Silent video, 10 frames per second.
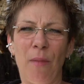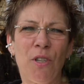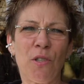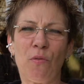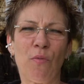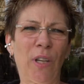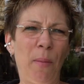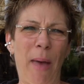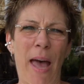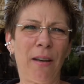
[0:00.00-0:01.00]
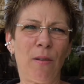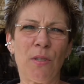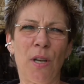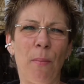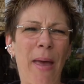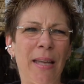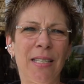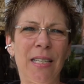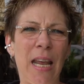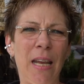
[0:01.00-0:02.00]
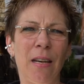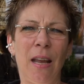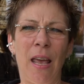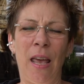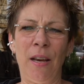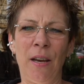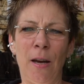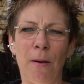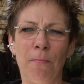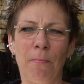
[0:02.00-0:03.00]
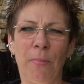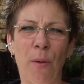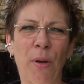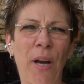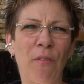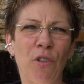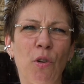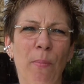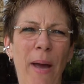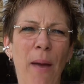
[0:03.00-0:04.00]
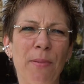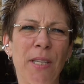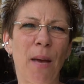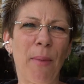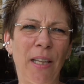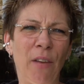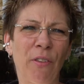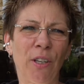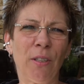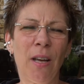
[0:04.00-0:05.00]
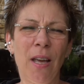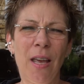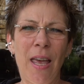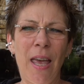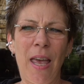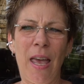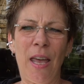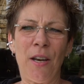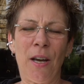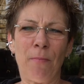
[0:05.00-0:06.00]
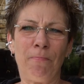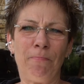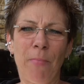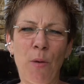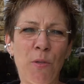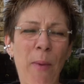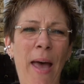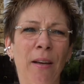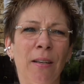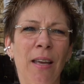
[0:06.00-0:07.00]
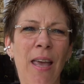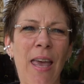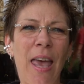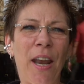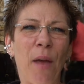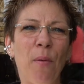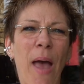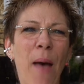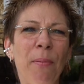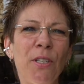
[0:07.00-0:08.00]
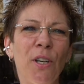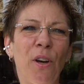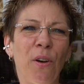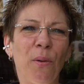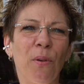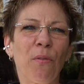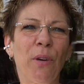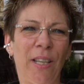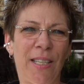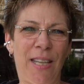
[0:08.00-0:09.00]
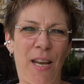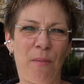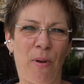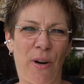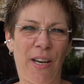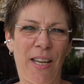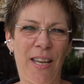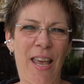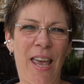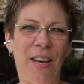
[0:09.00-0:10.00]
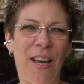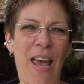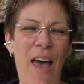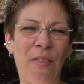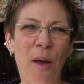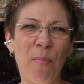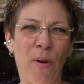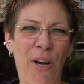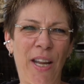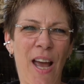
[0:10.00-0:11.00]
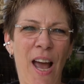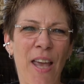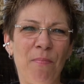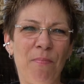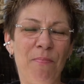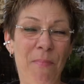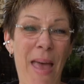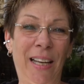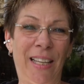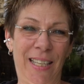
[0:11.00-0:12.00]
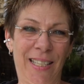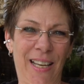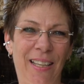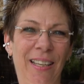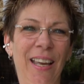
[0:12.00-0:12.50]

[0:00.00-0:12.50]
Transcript: Just really bad. I was in a bad state, and they were going to have to do a biopsy on my liver, and it was bad. And I happened to go to a real estate party, and at that party, I met Lisa,